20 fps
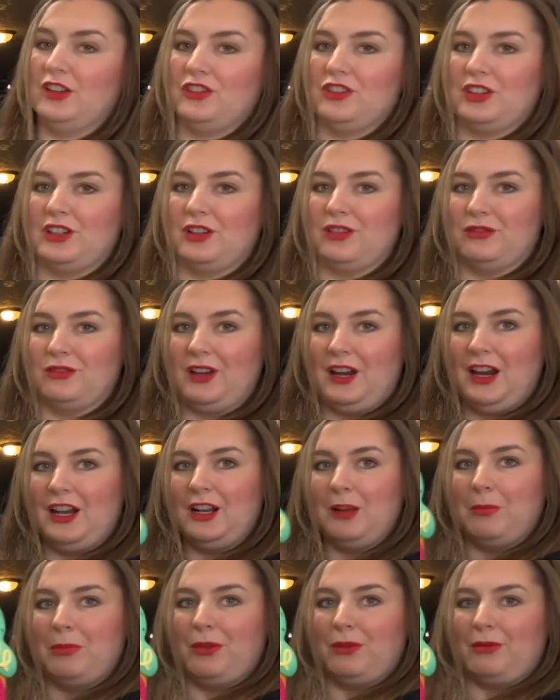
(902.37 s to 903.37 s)
She can ride
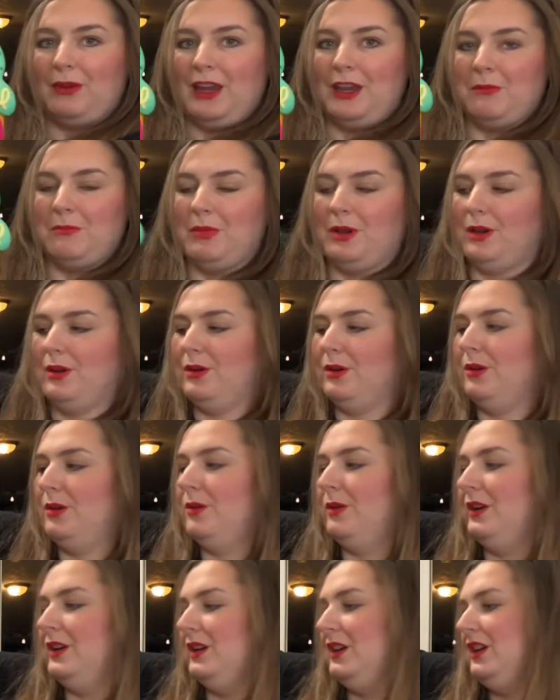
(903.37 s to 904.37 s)
up the rainbow,
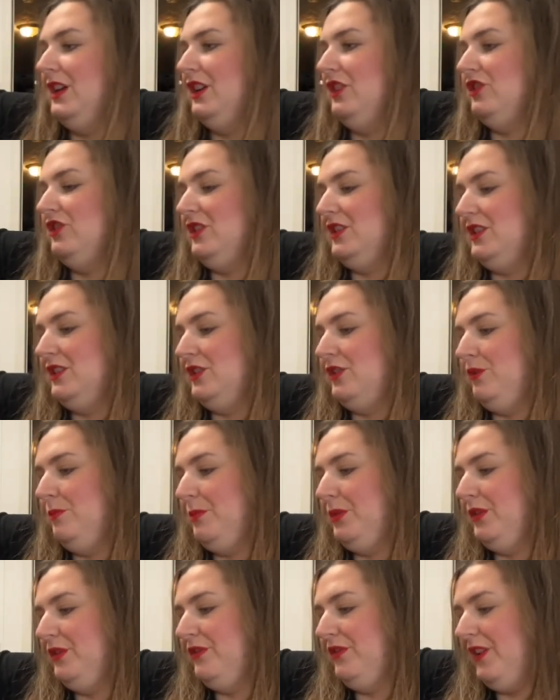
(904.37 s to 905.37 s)
and it's just
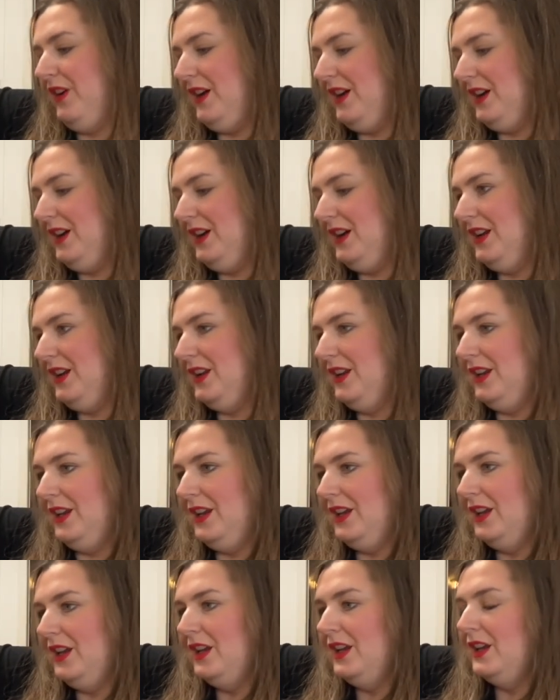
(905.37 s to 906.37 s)
super fun.
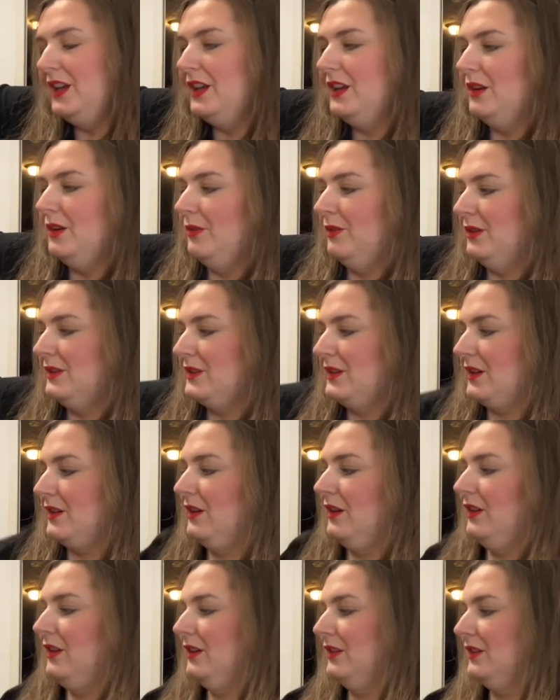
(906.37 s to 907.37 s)
What's it
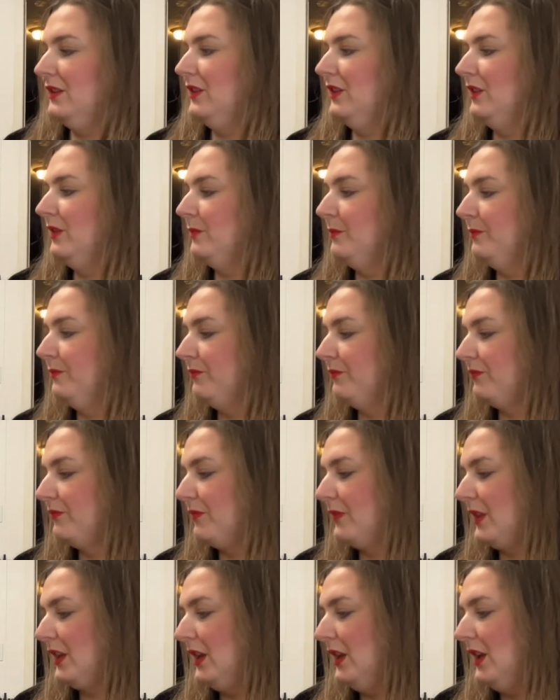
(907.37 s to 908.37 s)
called?
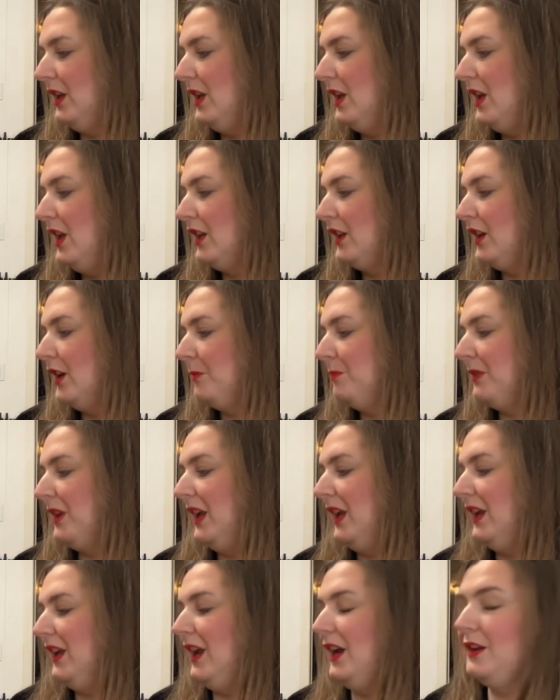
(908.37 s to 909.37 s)

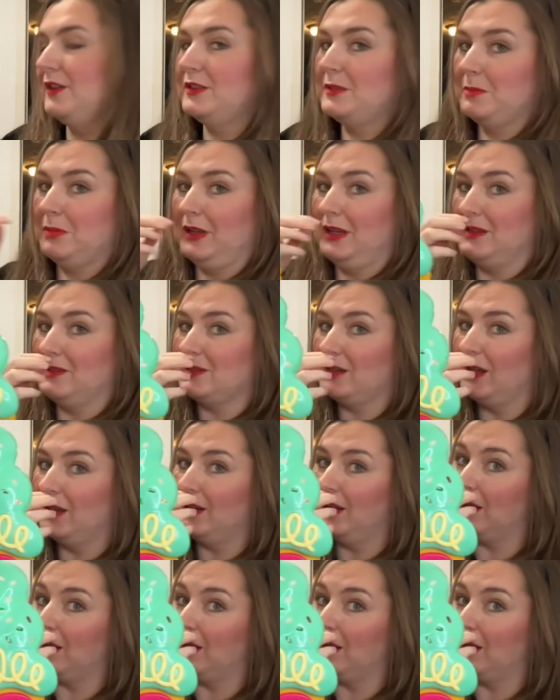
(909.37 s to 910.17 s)
Cupcake house playset.